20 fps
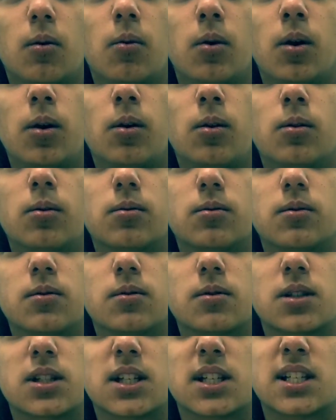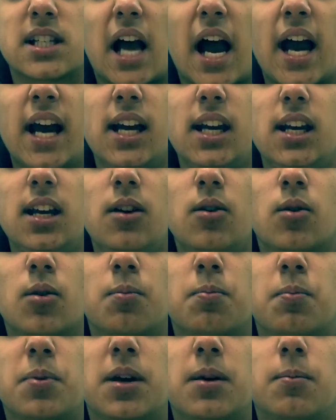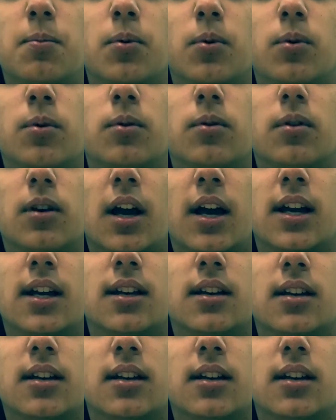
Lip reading: Well, society or people, like